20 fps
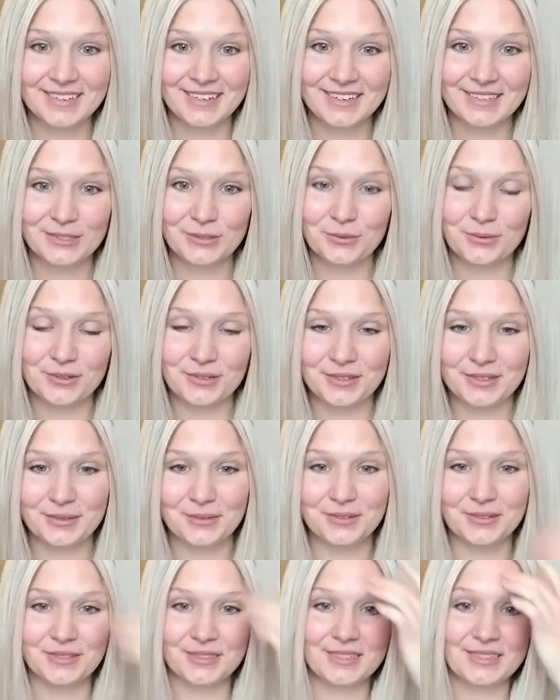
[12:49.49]
It's really,
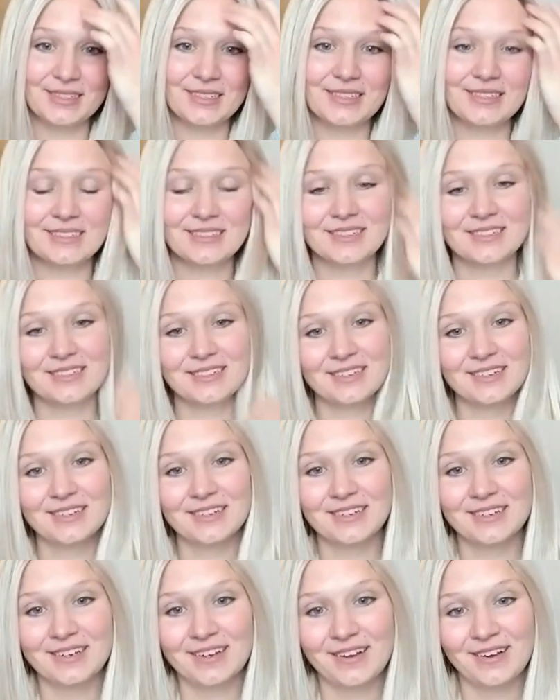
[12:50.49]
really neat.
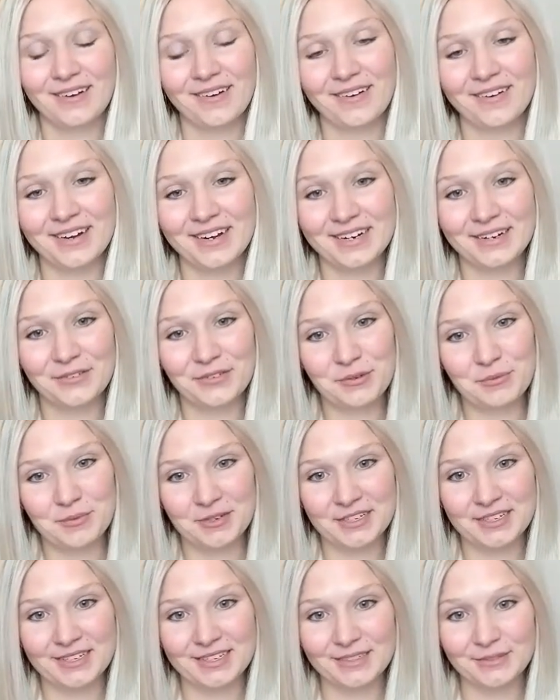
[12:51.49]
All right,
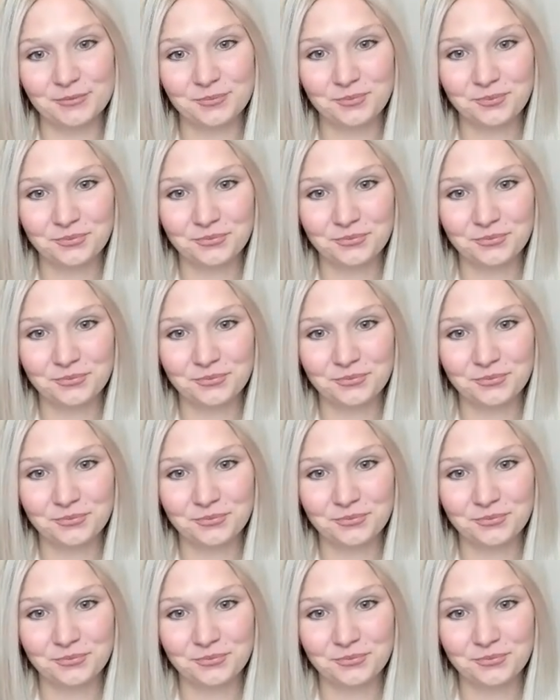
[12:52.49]
everybody.